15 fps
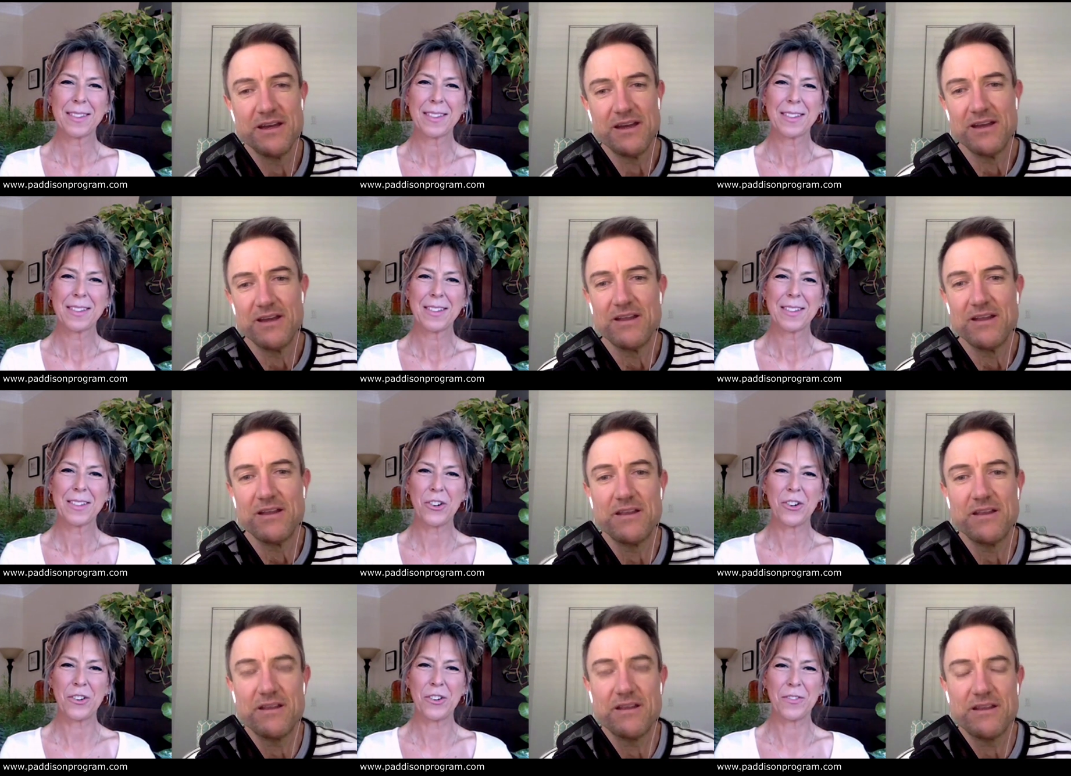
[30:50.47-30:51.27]
Speaker 1: Sure.
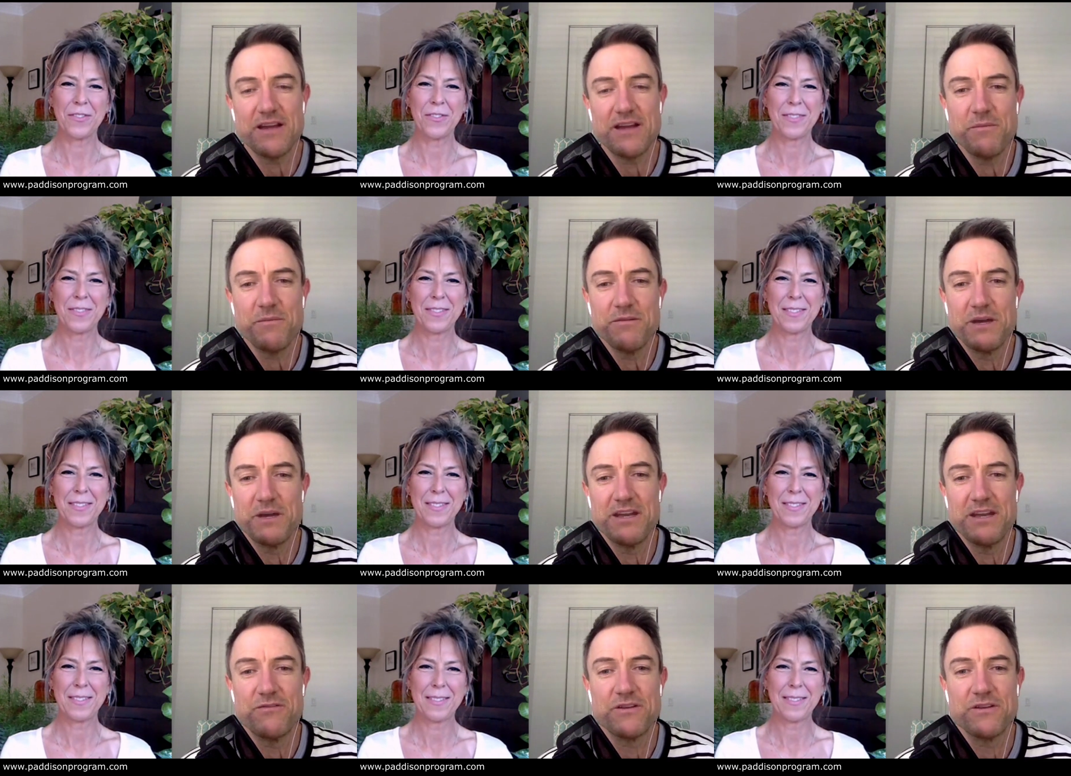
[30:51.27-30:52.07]
The, the, couple of
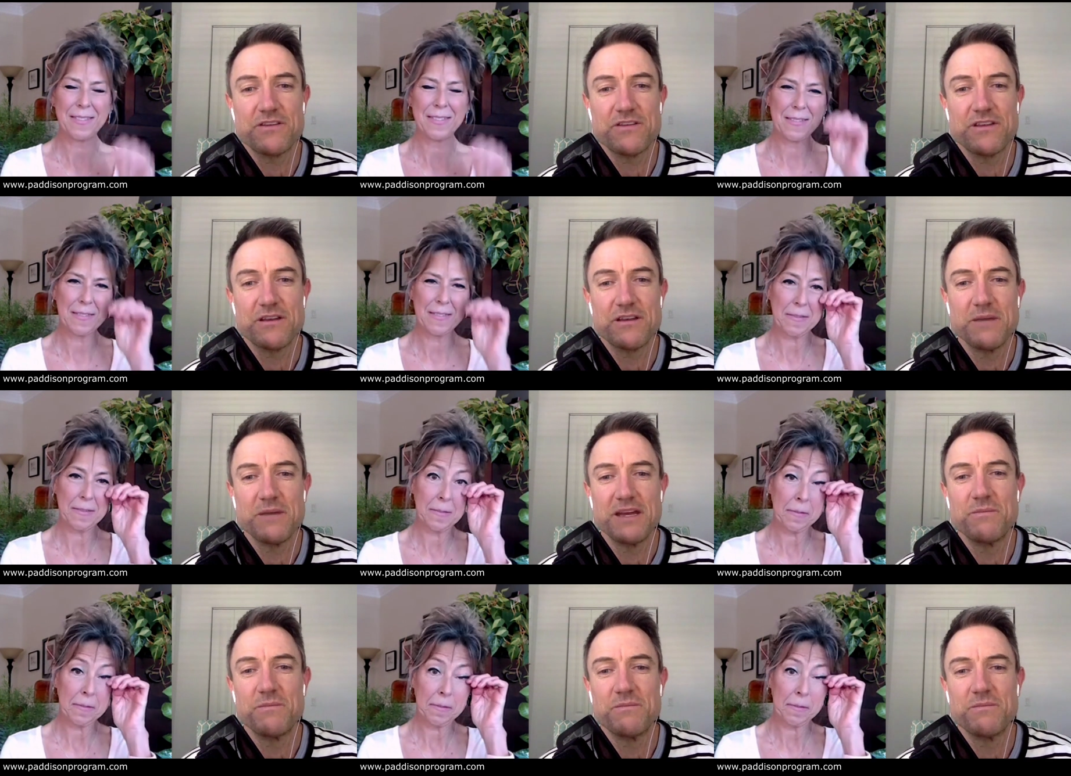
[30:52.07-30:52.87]
benefits that
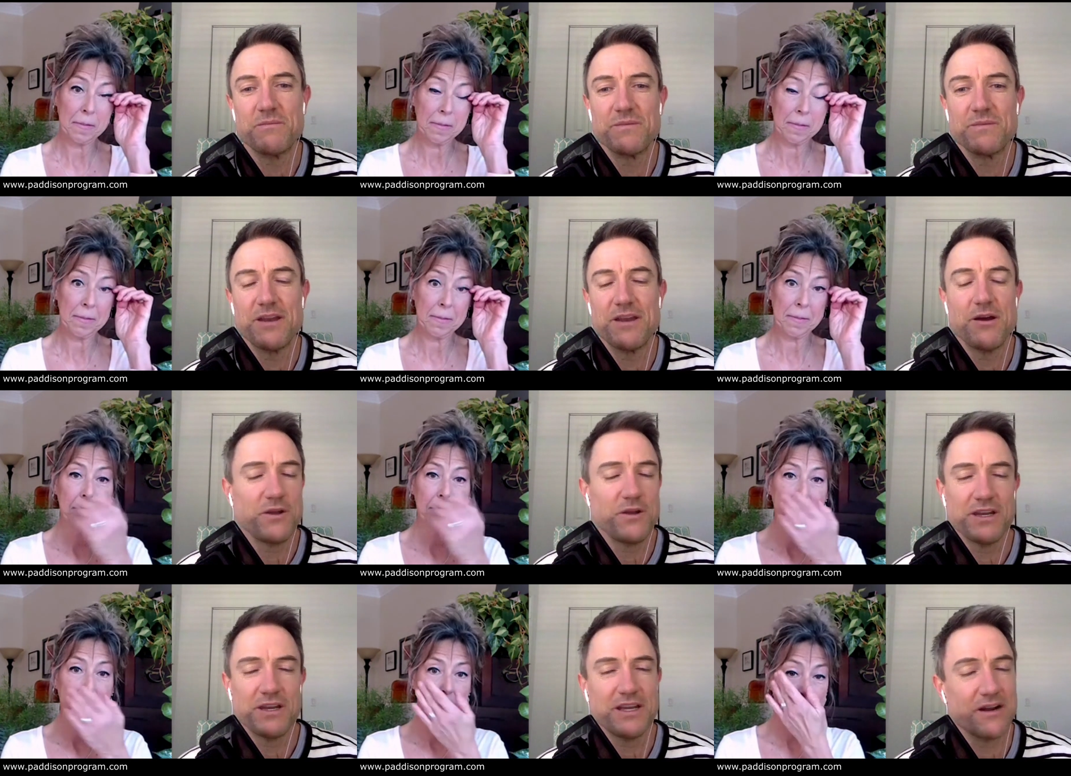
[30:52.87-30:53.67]
may, and I'm
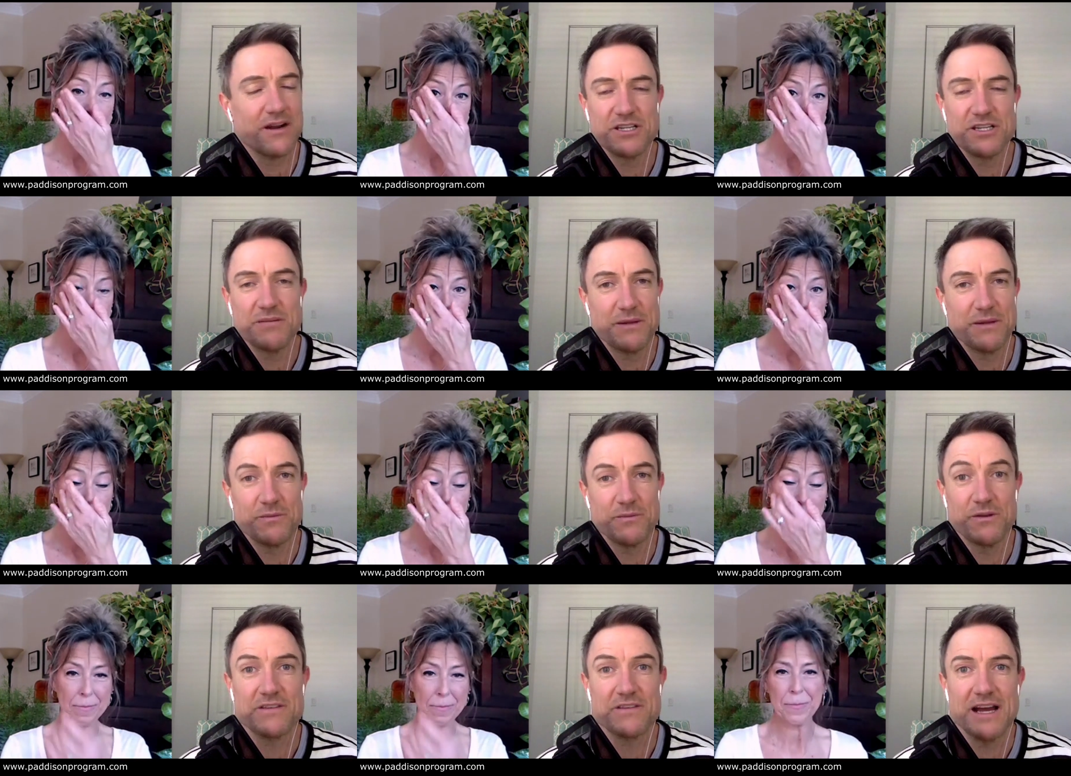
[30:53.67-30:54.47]
not encouraging
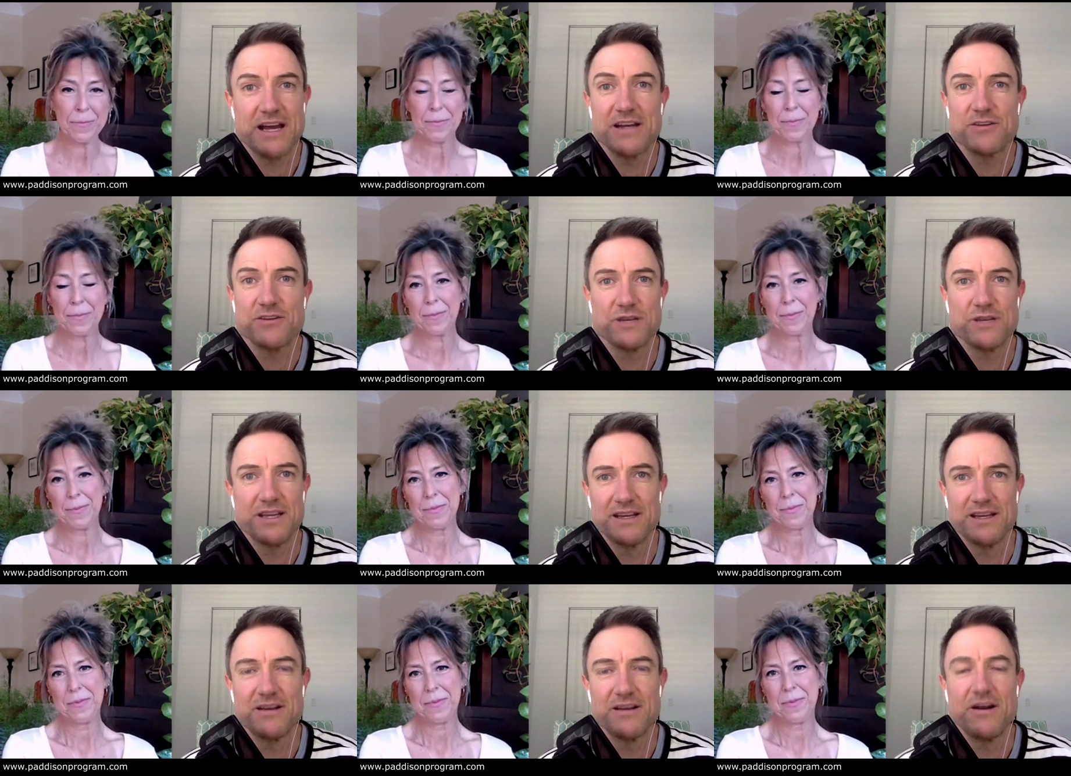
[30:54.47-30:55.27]
people to start
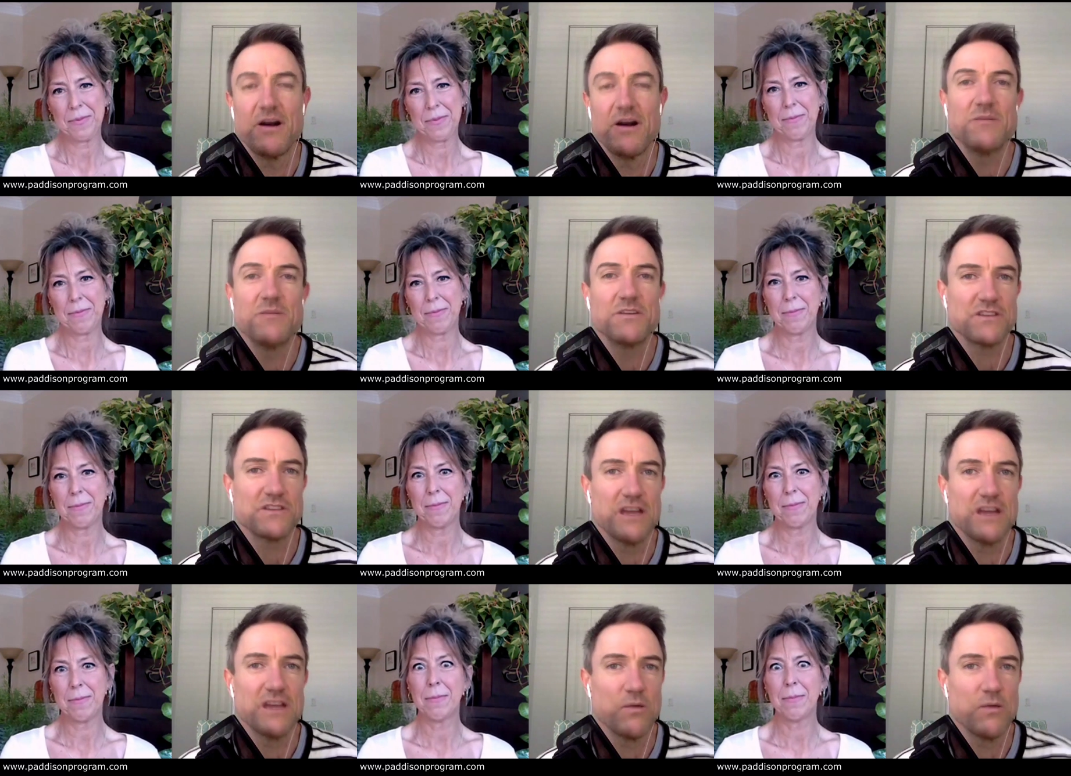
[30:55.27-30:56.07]
drinking it. I'm just
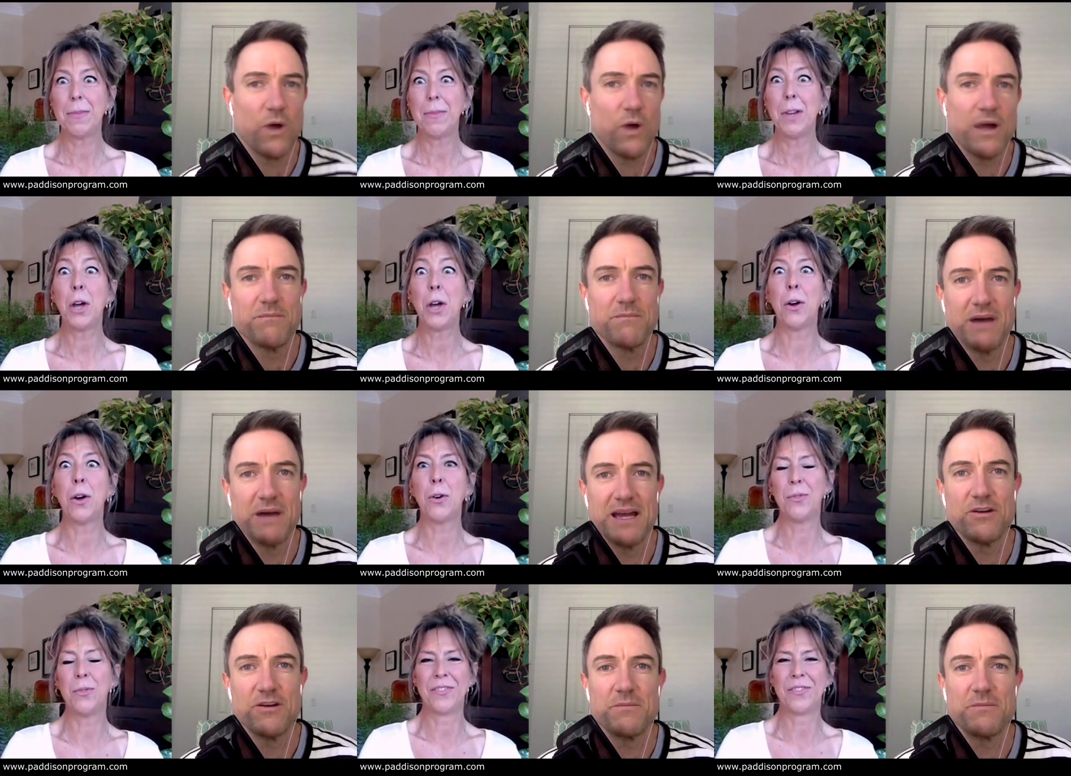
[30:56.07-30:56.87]
saying yeah. why it
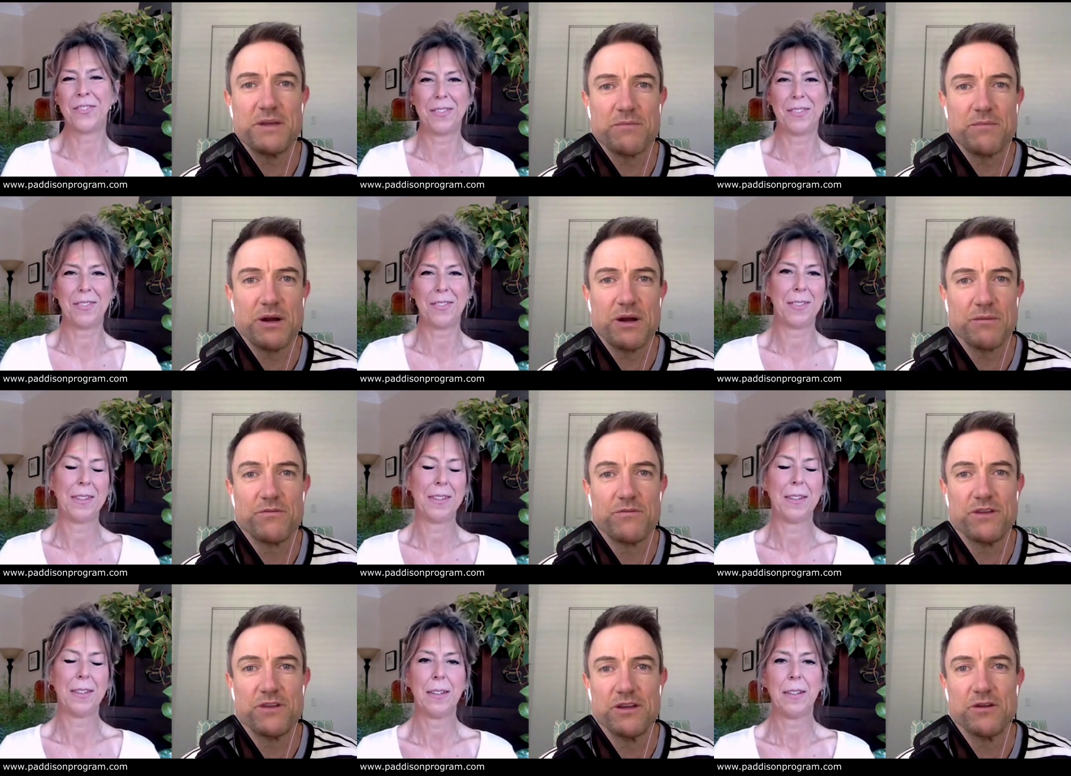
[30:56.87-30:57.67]
may not be a problem
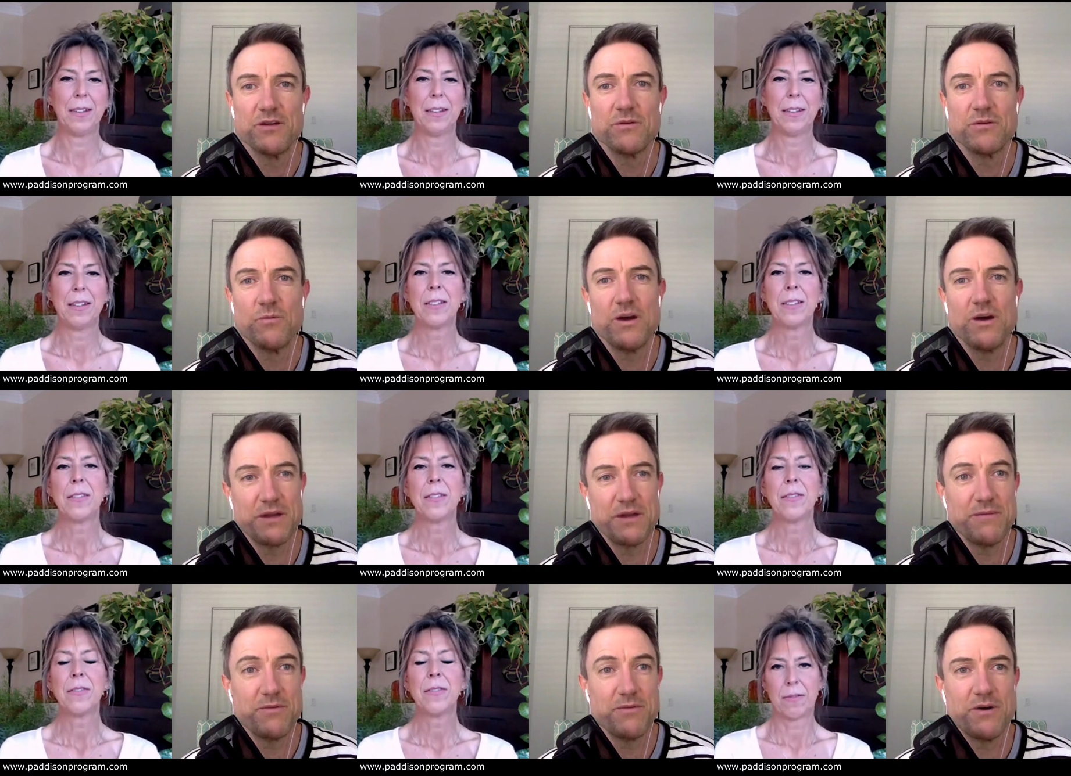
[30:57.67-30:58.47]
for you and why
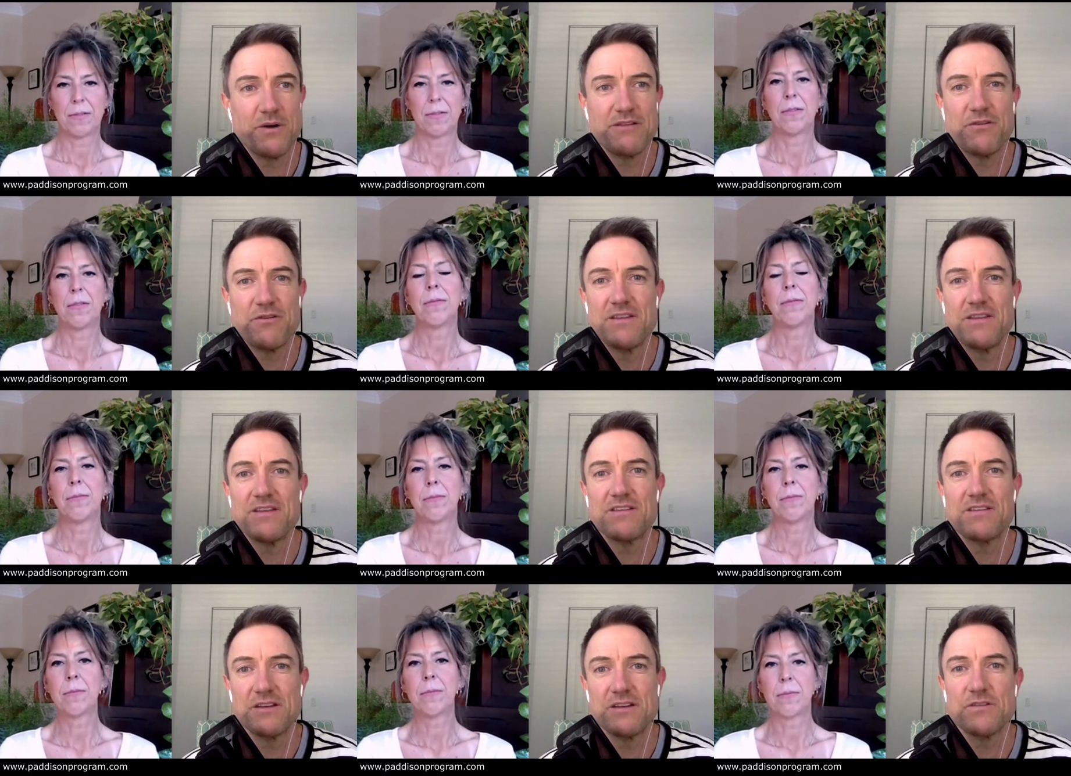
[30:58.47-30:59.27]
people might find
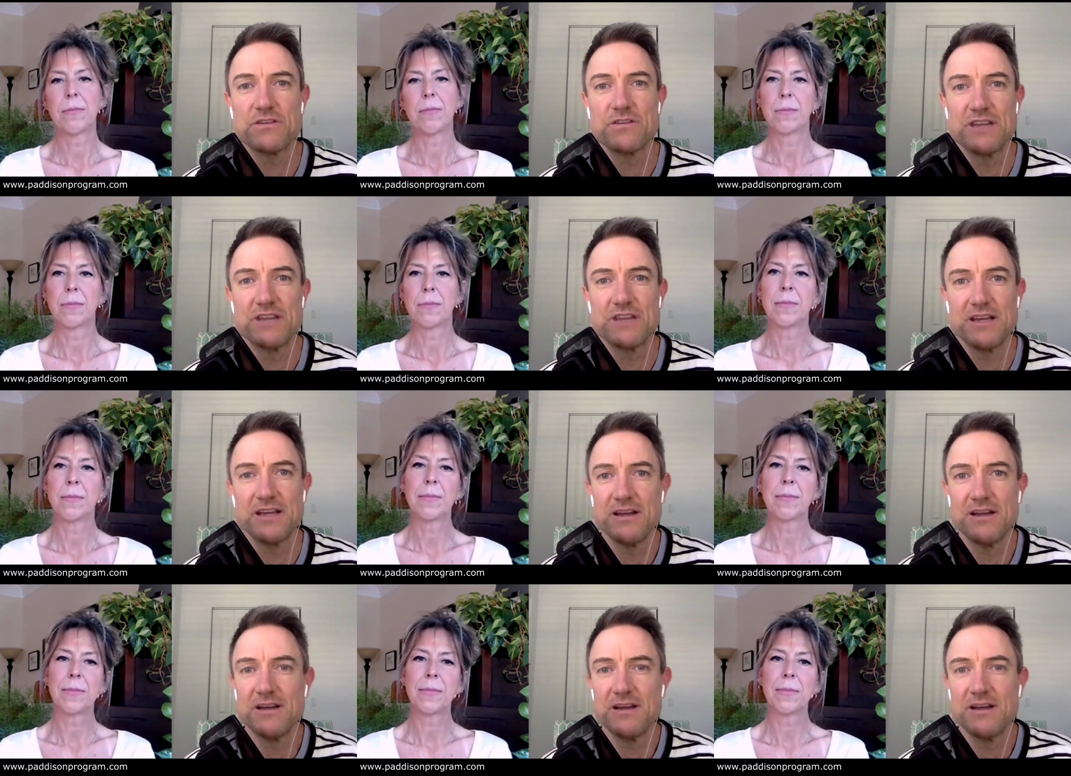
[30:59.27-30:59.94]
this interesting.